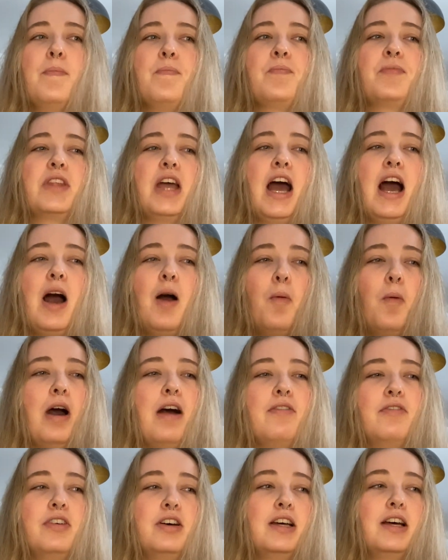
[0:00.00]

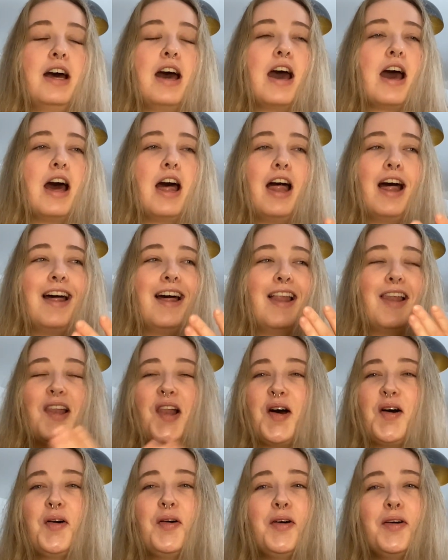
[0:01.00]
However, a
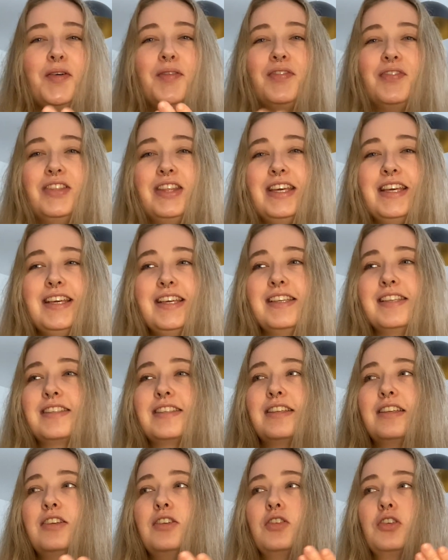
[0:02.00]
lot of these
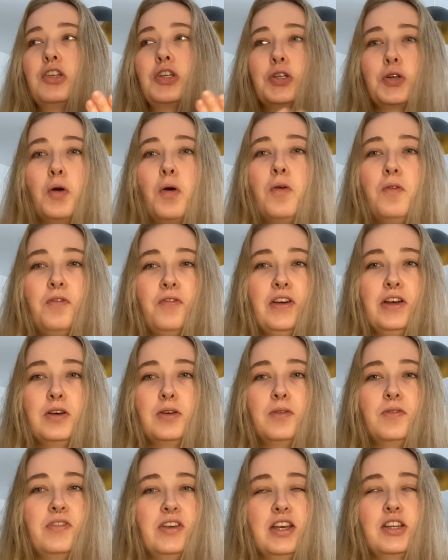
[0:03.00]
short
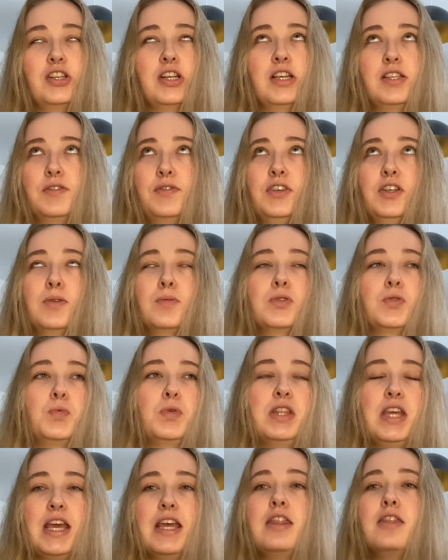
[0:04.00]
film VHS films
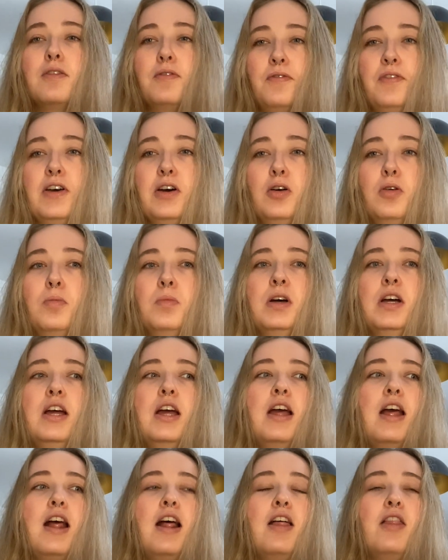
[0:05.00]
within the film,
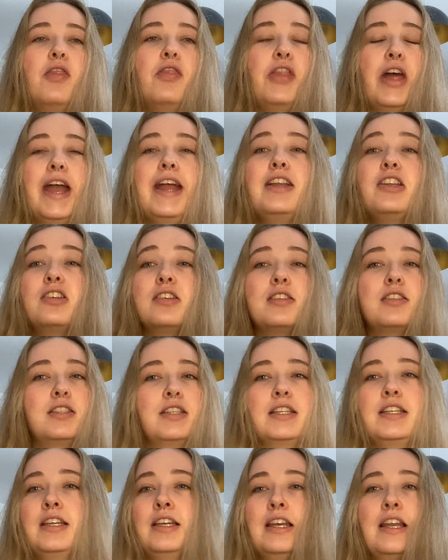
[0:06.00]
they just
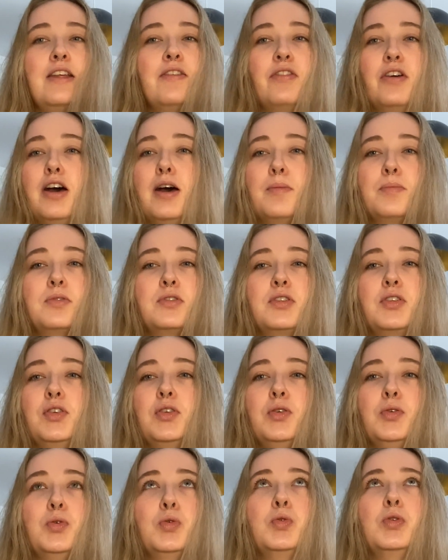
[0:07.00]
didn't live up
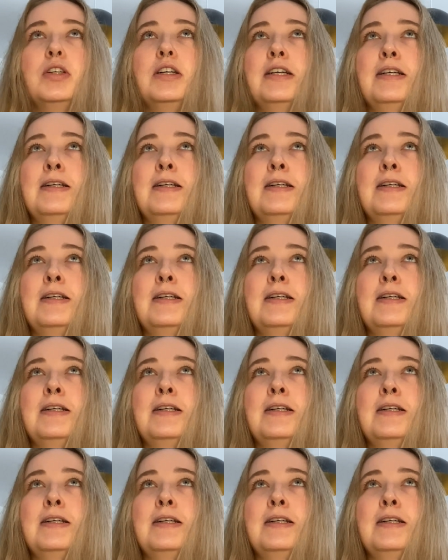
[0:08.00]
to